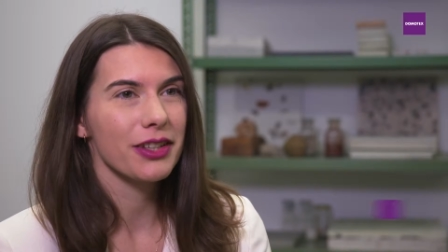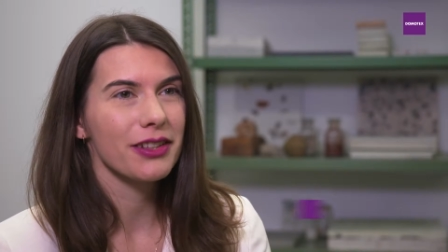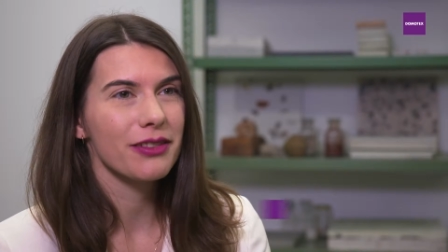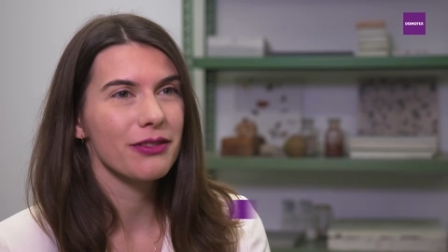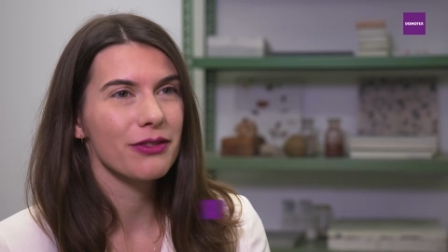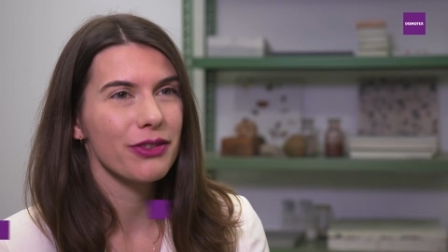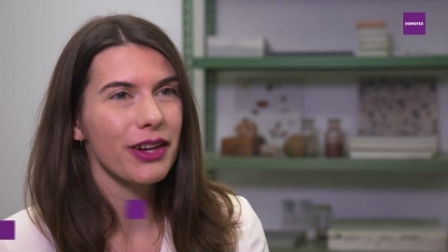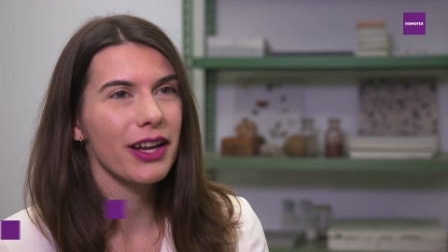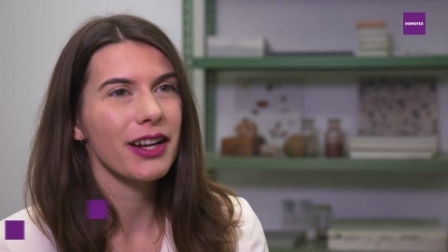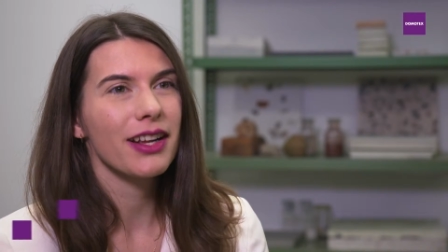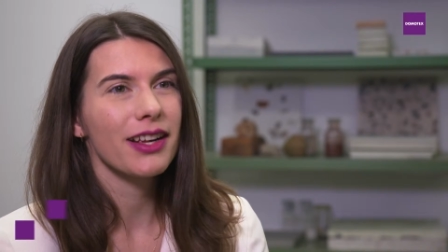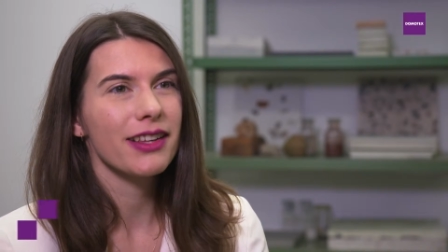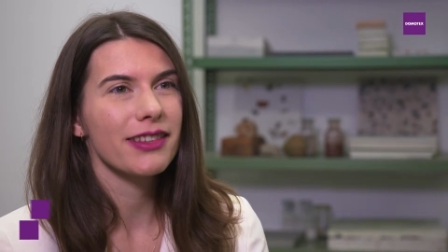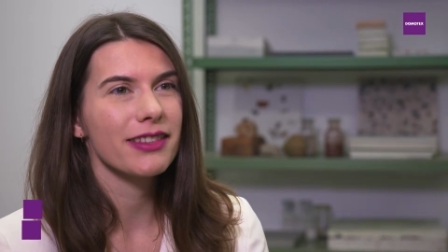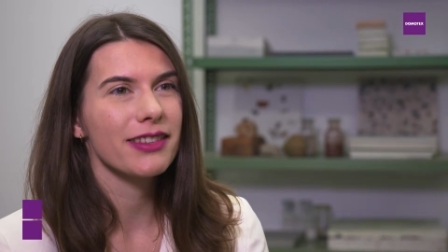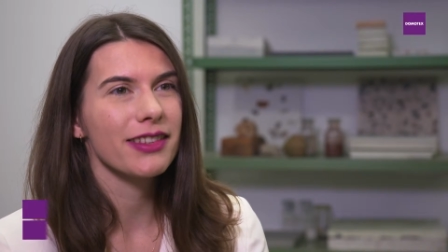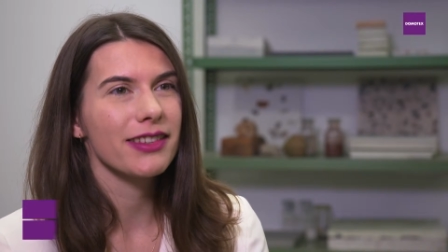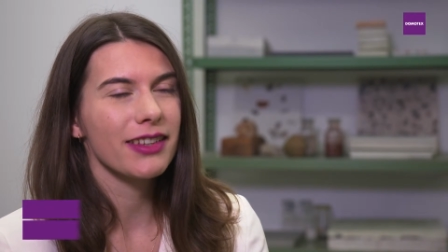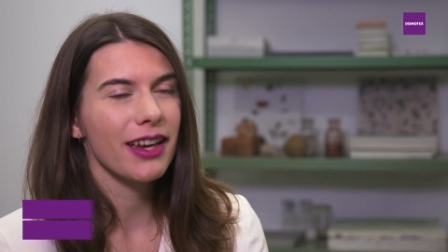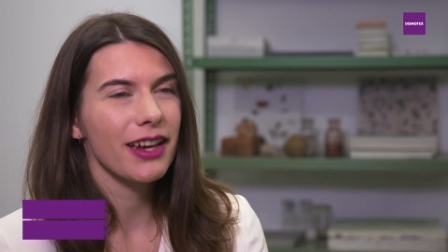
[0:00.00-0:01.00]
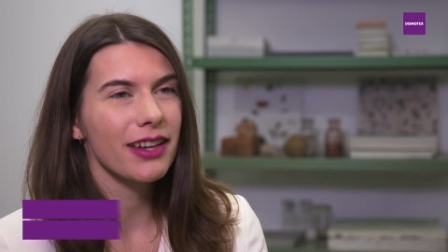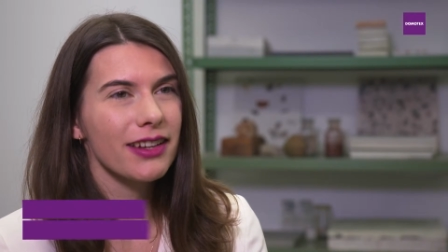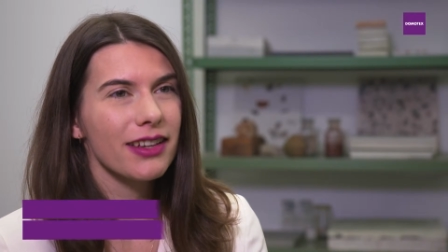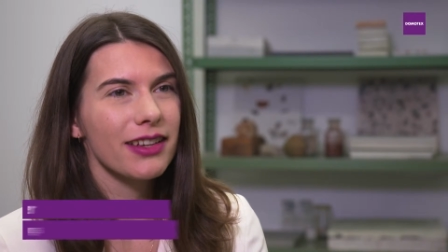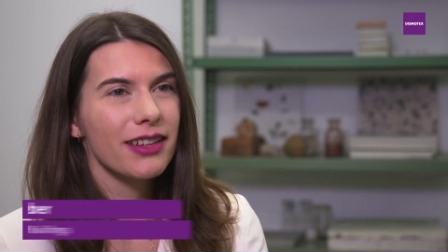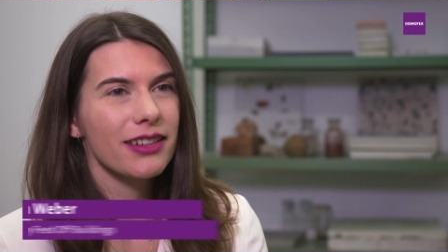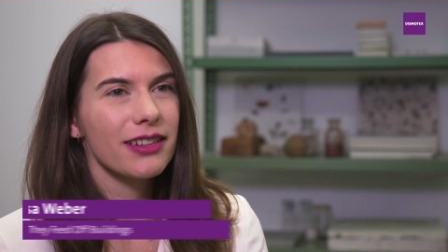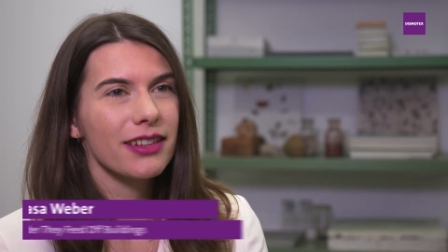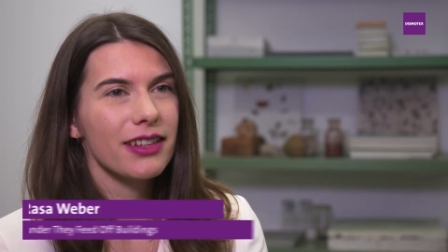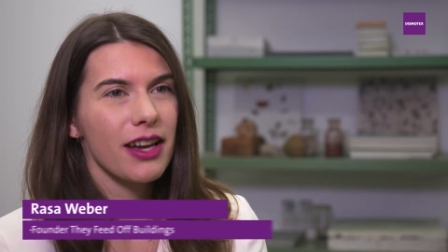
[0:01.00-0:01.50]
I certainly think
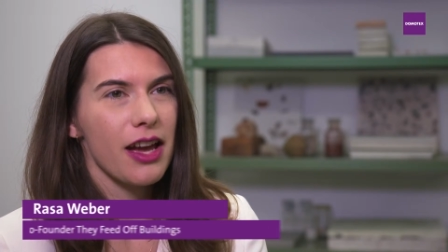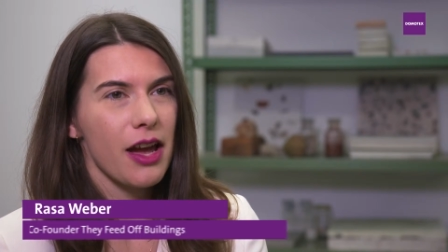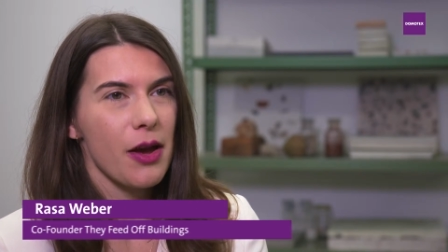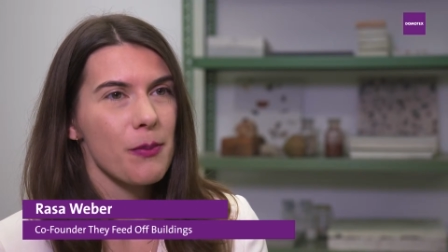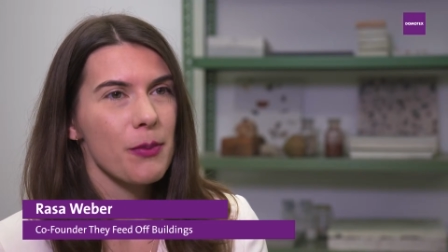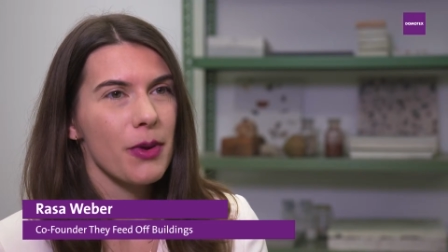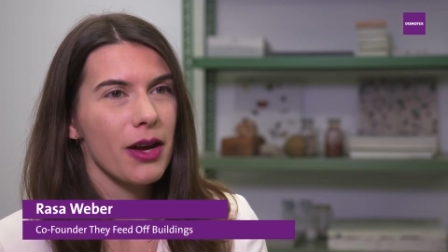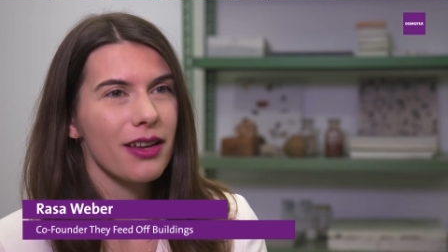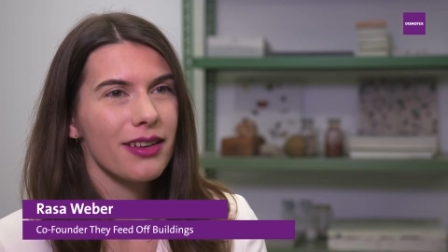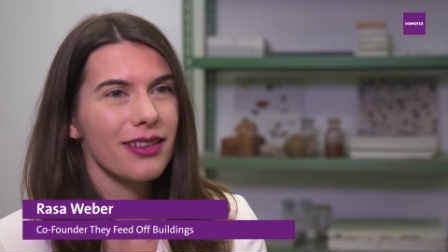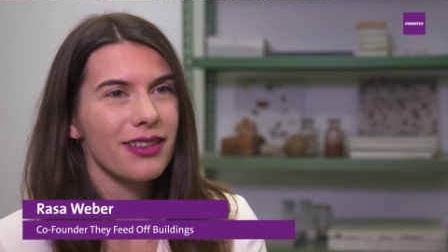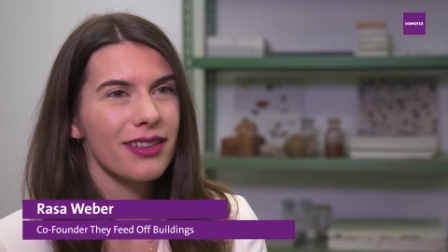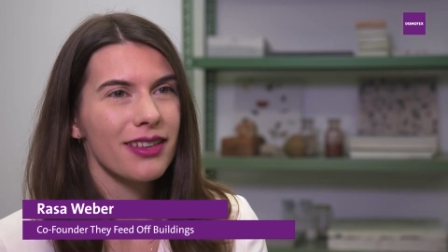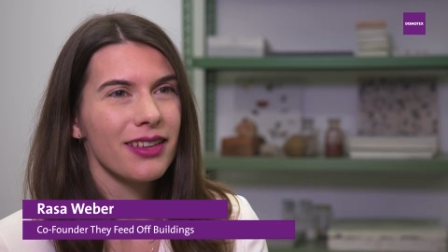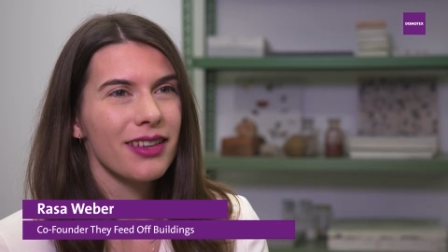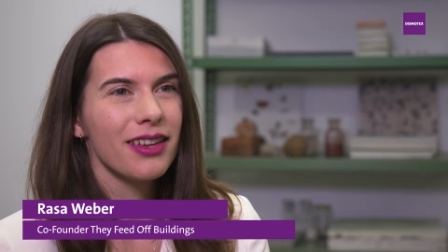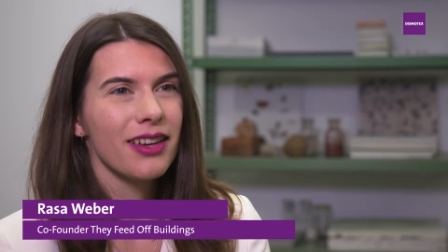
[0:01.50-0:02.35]
that, as a designer,